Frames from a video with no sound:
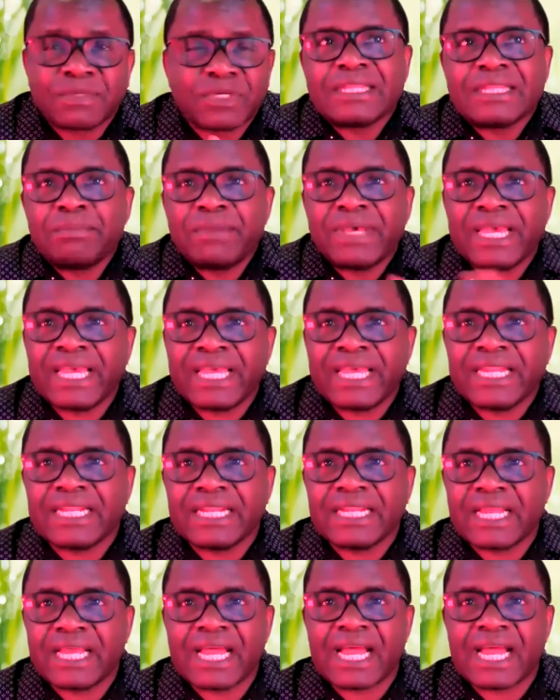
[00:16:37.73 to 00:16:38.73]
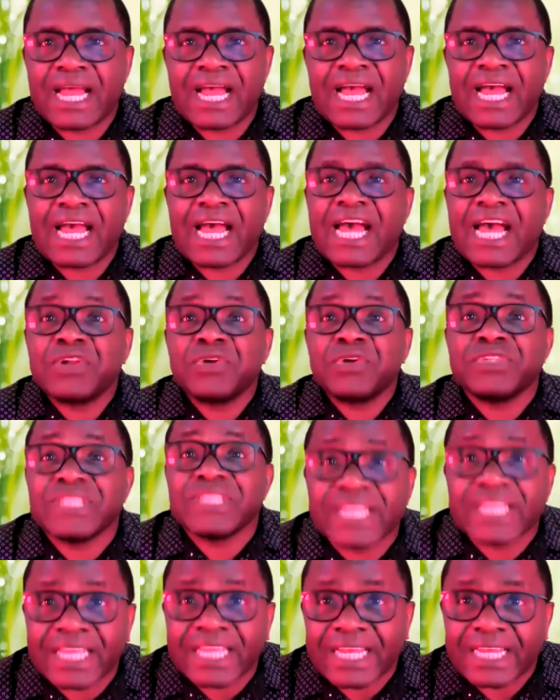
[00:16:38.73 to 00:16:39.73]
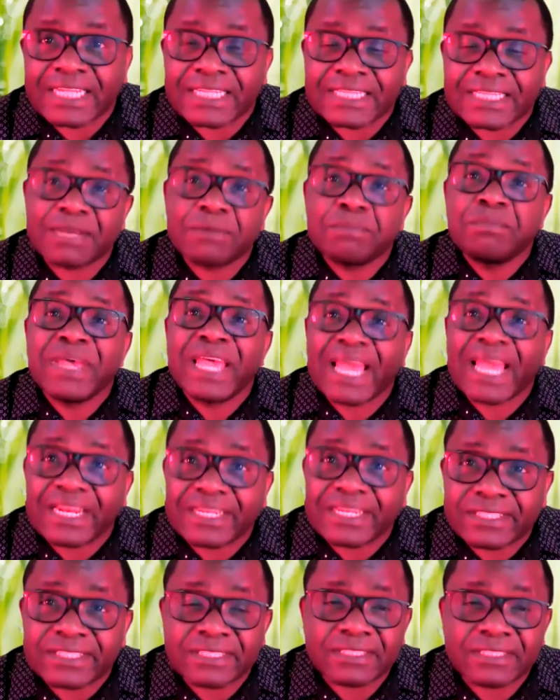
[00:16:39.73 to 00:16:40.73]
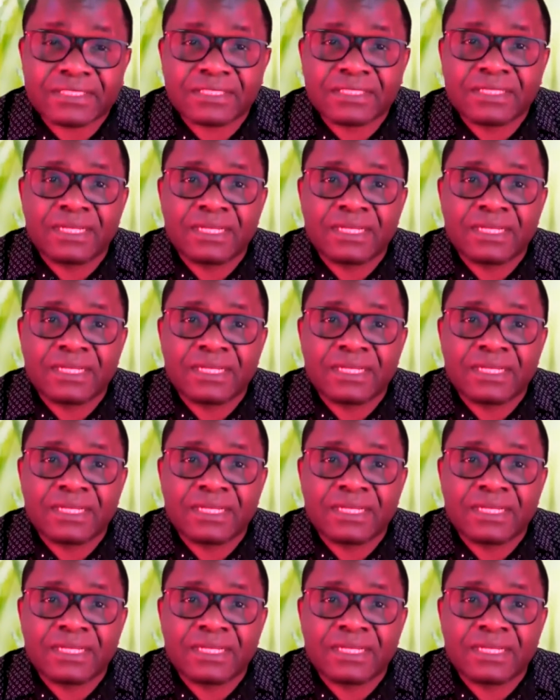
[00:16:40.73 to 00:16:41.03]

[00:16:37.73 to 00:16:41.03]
the men are, not there, they're males